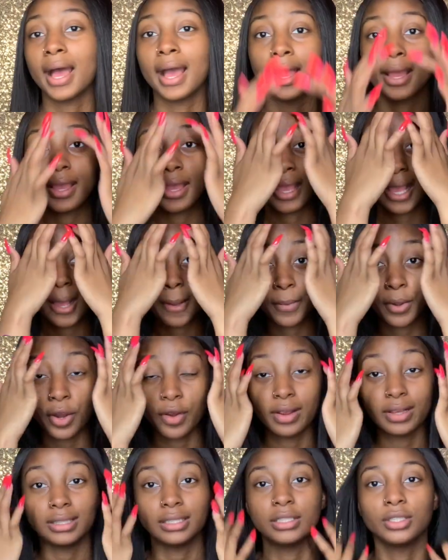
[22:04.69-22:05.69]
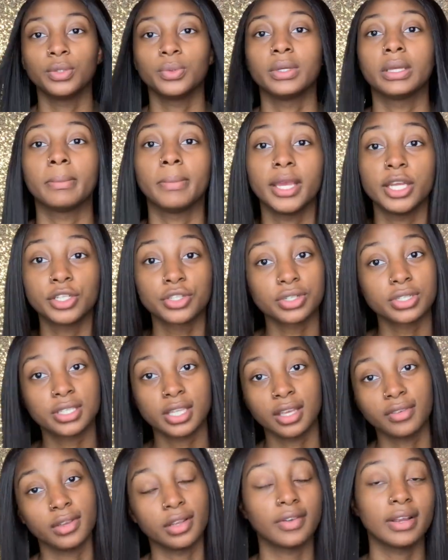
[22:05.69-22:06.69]
I am currently doing major
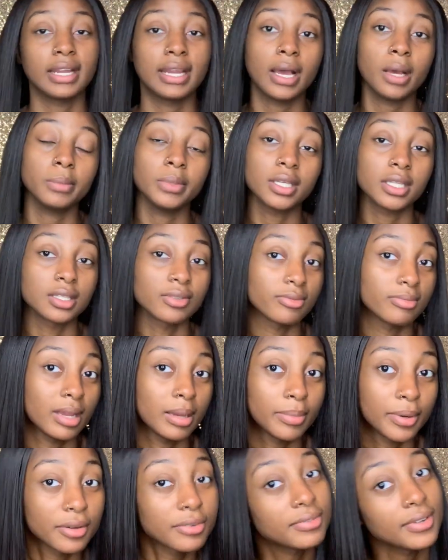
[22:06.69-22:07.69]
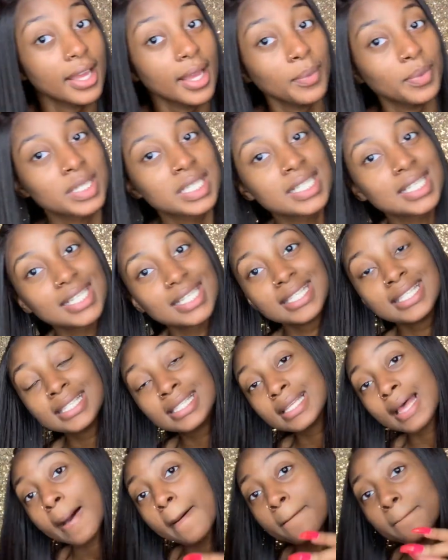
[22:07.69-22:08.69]
saving right now because for my birthday, which is
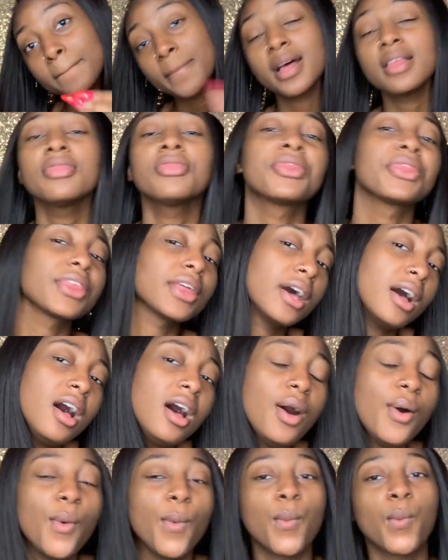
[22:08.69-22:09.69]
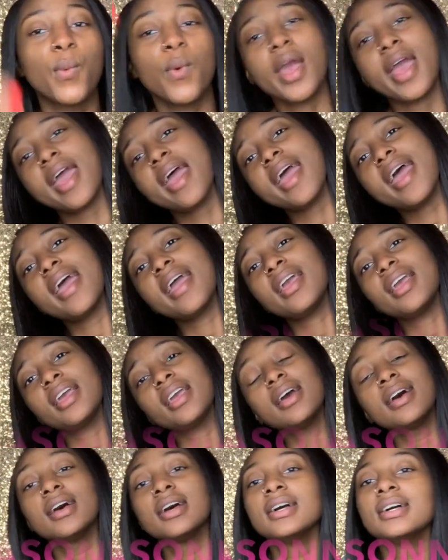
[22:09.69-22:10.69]
a month
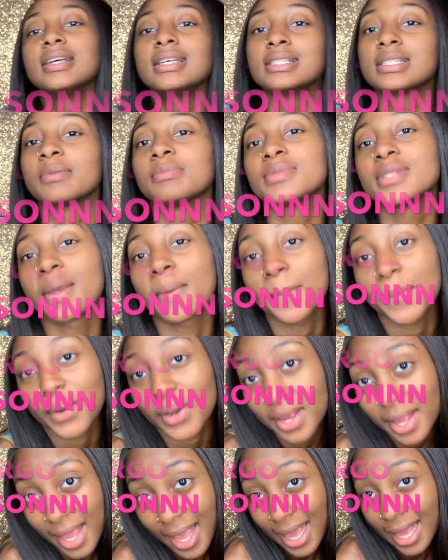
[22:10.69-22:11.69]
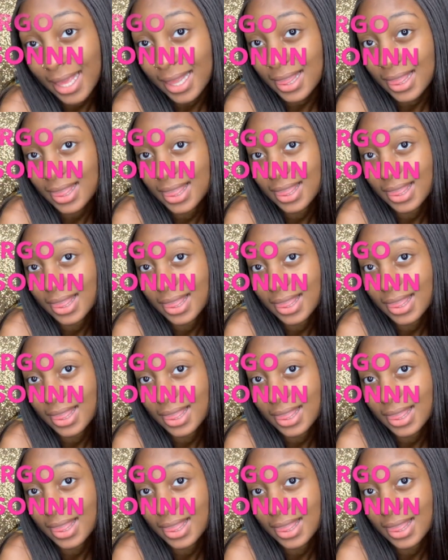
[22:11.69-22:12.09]
away, September 8th,